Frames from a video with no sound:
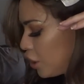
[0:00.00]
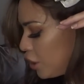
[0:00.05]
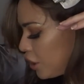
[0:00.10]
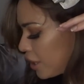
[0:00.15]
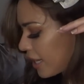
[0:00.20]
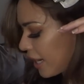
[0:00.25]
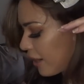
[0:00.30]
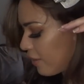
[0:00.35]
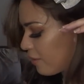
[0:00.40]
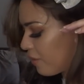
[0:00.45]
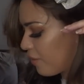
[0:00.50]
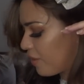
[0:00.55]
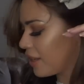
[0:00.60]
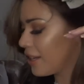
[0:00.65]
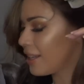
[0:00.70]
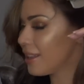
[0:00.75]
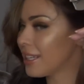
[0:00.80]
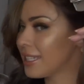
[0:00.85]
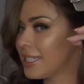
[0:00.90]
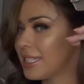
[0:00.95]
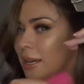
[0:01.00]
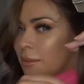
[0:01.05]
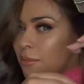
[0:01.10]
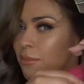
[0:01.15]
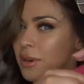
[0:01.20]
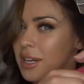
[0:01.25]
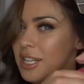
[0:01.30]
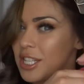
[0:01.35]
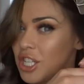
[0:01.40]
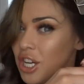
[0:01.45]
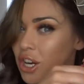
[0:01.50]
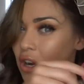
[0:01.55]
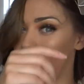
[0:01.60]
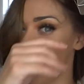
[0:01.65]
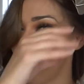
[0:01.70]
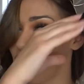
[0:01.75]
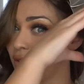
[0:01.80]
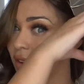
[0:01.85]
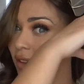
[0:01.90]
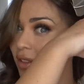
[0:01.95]
You can feel the temperature
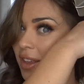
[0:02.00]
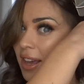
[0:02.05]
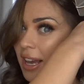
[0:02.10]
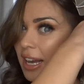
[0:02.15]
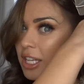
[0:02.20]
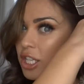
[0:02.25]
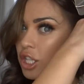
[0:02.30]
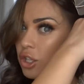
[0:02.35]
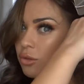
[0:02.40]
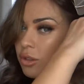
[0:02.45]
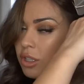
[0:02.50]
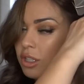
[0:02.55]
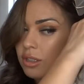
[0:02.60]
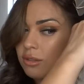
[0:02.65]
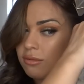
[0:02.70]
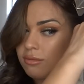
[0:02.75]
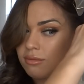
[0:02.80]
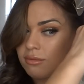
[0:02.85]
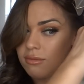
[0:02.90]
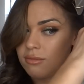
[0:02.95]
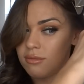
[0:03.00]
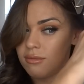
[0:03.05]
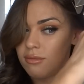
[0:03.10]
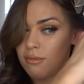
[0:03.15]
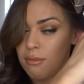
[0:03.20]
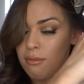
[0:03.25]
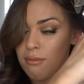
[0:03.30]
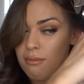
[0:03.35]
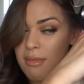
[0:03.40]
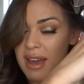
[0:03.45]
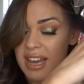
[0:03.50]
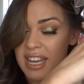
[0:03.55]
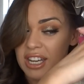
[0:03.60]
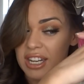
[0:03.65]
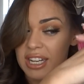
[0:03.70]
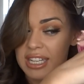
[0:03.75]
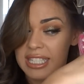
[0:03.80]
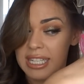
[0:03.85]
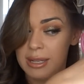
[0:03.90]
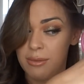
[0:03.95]
of the actual
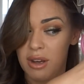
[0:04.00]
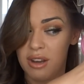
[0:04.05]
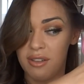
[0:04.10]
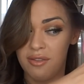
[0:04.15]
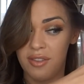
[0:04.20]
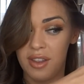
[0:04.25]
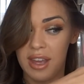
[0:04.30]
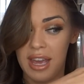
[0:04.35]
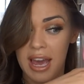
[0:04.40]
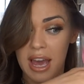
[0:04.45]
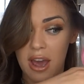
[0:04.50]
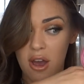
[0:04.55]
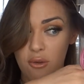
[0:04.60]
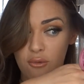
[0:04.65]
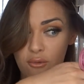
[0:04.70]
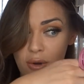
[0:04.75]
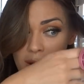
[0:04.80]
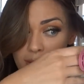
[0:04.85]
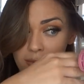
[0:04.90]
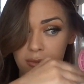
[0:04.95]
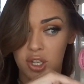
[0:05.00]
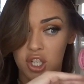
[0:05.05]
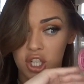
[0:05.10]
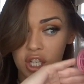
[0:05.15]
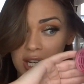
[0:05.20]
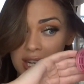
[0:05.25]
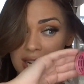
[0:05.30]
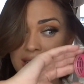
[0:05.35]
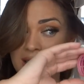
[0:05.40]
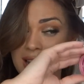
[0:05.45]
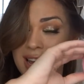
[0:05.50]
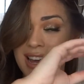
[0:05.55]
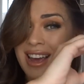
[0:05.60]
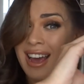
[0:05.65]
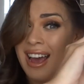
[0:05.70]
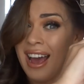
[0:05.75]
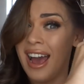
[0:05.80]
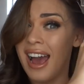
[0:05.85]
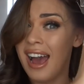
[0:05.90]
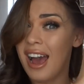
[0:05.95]
mechanism of the air wrap machine
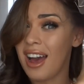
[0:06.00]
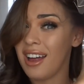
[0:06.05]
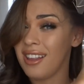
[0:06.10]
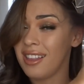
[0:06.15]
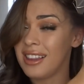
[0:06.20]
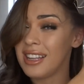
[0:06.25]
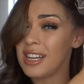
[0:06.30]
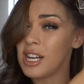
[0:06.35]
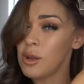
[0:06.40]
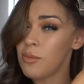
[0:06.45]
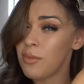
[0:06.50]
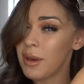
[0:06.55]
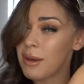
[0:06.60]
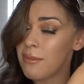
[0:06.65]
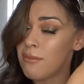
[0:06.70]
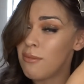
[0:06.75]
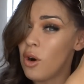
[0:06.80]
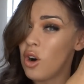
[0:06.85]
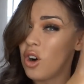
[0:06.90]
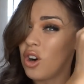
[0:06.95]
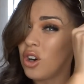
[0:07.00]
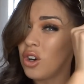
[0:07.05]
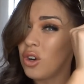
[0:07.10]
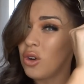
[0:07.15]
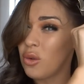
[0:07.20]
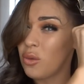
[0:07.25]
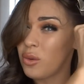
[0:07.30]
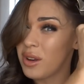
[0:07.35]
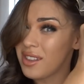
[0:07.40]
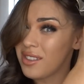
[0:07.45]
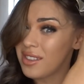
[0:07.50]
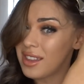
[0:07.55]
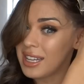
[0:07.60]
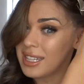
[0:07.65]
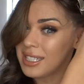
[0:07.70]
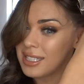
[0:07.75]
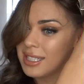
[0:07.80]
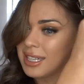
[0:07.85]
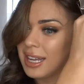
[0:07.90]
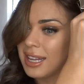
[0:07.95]
a little bit more with
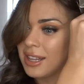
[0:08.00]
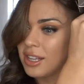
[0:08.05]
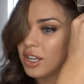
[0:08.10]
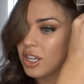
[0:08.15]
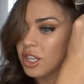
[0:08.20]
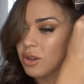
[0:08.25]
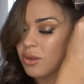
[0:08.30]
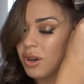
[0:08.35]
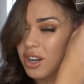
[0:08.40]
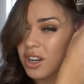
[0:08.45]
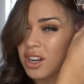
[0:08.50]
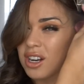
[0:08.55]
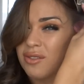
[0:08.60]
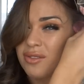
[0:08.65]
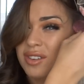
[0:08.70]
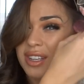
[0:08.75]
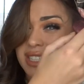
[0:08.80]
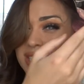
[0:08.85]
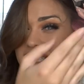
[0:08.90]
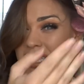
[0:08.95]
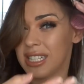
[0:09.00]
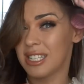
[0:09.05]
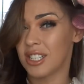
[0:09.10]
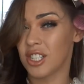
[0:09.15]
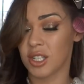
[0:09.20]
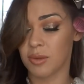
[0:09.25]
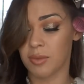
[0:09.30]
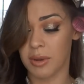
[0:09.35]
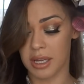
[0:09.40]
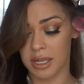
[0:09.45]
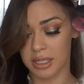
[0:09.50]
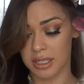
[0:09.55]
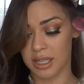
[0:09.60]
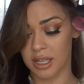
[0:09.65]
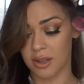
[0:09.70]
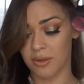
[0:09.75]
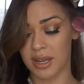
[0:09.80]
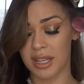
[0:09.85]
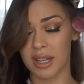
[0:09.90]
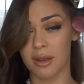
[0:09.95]
this than the other one, obviously just because
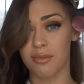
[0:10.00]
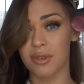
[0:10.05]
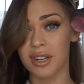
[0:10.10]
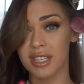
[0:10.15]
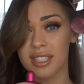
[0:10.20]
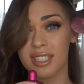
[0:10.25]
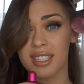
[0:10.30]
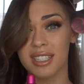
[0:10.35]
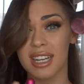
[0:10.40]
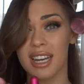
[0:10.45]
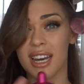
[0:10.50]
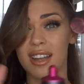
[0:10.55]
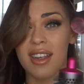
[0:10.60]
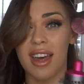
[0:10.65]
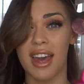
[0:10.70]
of the way the bristles are.